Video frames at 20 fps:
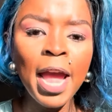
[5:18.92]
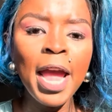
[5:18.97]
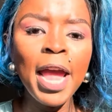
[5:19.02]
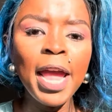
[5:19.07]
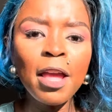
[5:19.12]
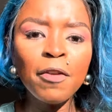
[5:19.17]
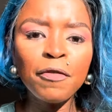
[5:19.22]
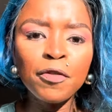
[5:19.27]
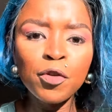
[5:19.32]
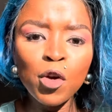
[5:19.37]

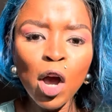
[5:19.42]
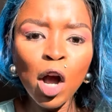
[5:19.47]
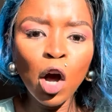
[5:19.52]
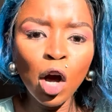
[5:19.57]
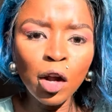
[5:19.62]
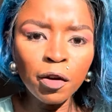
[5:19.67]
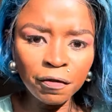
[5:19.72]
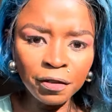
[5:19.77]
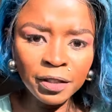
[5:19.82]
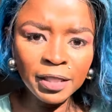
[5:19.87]
If you are
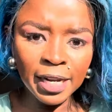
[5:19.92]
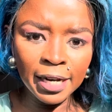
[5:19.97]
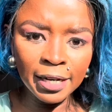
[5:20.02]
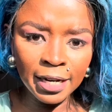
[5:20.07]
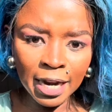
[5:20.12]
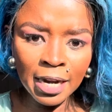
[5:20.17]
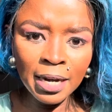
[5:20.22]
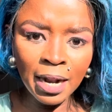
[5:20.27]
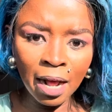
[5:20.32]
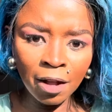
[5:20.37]
confident
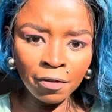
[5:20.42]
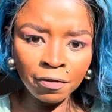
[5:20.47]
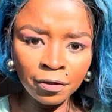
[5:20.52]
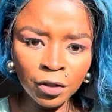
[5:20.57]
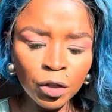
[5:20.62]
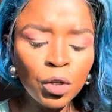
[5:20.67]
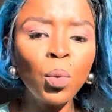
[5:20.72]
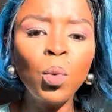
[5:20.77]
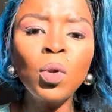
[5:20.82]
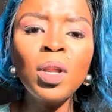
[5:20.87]
enough,
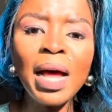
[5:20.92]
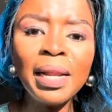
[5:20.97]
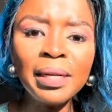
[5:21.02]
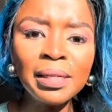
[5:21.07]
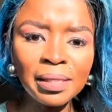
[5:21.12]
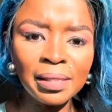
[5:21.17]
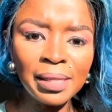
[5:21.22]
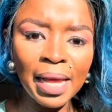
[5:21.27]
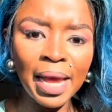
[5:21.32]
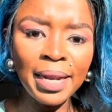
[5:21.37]
you will
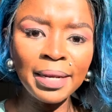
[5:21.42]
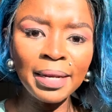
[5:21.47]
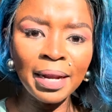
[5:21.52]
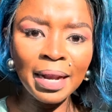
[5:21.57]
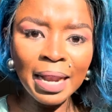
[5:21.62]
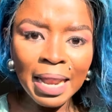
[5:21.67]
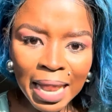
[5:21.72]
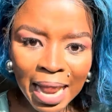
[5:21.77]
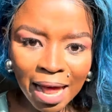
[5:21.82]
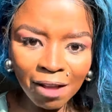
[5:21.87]
understand that
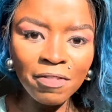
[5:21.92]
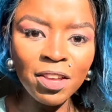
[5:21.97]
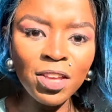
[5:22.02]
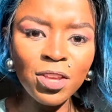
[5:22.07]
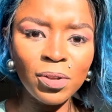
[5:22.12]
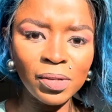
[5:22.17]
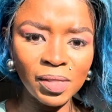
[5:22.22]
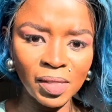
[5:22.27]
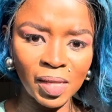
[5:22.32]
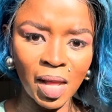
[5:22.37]
loving
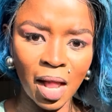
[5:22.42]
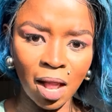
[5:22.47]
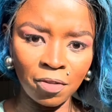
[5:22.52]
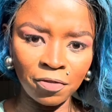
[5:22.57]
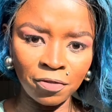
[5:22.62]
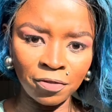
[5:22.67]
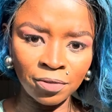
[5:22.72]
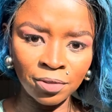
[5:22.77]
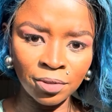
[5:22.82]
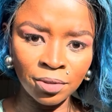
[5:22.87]

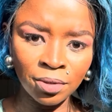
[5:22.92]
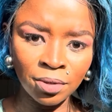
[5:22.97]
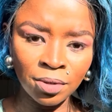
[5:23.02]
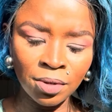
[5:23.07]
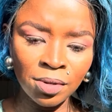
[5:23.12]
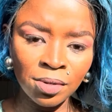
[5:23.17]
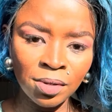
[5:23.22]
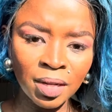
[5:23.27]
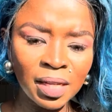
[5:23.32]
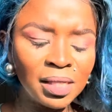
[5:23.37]
yourself
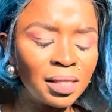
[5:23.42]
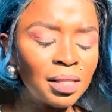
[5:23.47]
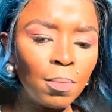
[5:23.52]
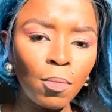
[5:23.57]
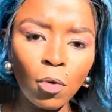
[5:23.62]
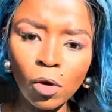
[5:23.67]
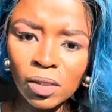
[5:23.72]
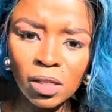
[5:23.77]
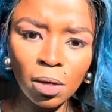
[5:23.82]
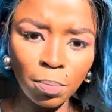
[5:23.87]
is the
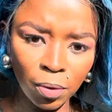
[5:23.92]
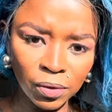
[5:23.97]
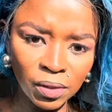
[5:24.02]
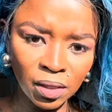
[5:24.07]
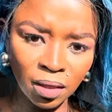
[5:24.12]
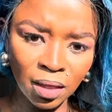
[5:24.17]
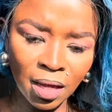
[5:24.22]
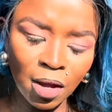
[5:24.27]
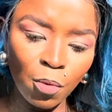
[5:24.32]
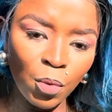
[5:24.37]
most
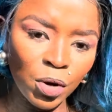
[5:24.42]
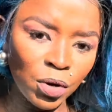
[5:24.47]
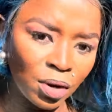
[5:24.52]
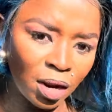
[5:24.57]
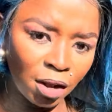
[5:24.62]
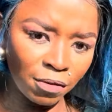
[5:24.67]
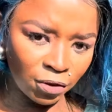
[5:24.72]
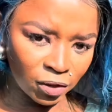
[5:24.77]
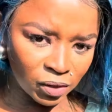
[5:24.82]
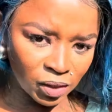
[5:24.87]
important thing. When you
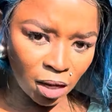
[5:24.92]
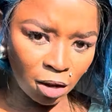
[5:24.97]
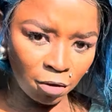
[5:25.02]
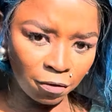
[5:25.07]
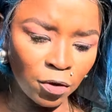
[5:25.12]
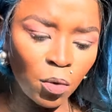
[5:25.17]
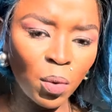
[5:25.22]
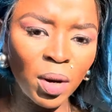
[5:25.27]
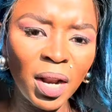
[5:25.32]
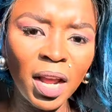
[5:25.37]
love yourself,
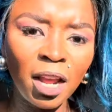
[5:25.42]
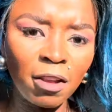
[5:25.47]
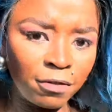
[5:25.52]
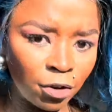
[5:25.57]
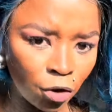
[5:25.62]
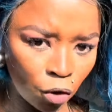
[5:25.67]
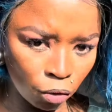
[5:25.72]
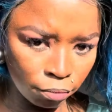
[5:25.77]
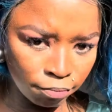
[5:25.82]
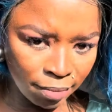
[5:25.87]
you want to have
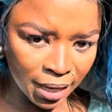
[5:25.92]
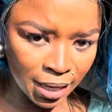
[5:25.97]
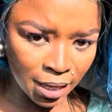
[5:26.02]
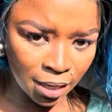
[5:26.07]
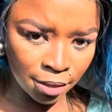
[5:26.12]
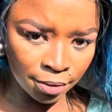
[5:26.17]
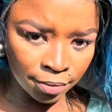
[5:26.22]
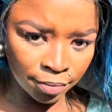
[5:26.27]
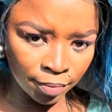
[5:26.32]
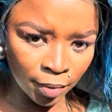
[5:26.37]
your own money.
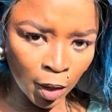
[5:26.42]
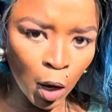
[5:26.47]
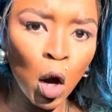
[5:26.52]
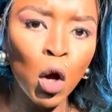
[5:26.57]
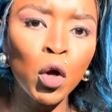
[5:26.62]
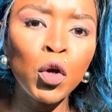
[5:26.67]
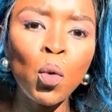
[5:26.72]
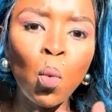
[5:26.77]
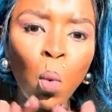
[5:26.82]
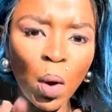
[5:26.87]

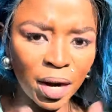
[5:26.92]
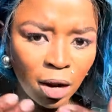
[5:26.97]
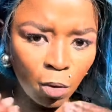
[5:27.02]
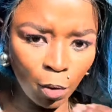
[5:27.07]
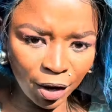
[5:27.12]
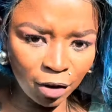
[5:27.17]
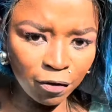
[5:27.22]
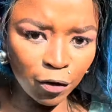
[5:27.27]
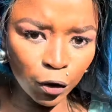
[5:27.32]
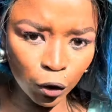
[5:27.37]
You want to
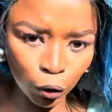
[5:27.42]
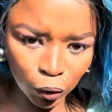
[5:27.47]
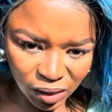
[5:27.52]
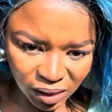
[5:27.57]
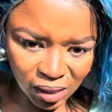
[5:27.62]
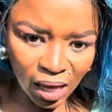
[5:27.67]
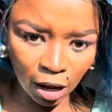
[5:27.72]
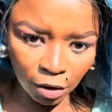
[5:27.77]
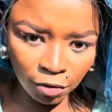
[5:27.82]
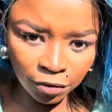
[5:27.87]
work for
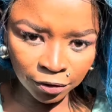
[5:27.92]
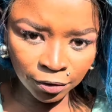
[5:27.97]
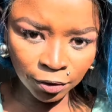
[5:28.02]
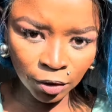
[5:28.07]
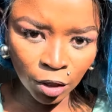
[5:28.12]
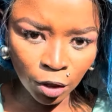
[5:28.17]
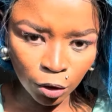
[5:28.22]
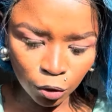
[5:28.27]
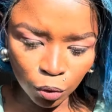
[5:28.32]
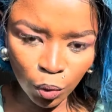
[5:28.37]
yourself.
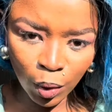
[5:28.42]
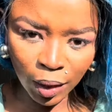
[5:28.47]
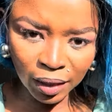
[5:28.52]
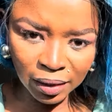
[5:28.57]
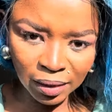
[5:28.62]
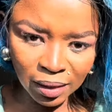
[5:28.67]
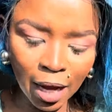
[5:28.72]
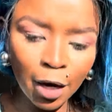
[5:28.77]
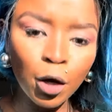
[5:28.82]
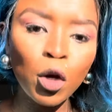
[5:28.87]
You
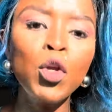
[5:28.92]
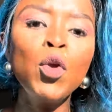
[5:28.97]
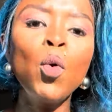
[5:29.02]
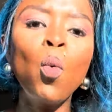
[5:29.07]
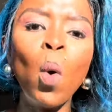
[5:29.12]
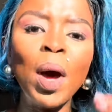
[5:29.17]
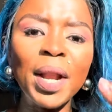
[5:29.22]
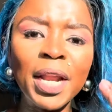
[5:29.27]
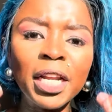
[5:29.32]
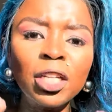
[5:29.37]
understand? You
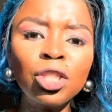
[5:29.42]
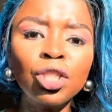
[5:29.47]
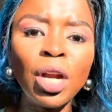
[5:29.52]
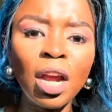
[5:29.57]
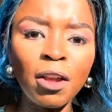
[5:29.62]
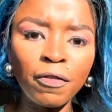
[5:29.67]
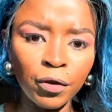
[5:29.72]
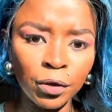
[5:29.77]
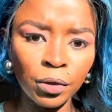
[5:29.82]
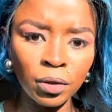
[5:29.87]
want to try
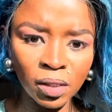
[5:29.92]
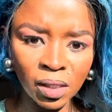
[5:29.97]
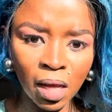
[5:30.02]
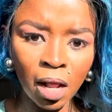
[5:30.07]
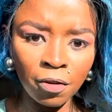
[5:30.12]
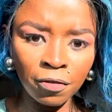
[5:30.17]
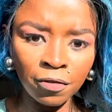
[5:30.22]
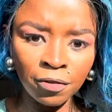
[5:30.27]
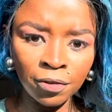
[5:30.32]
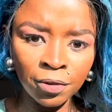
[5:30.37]
for
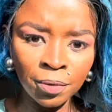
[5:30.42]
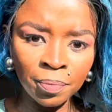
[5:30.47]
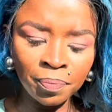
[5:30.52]
yourself.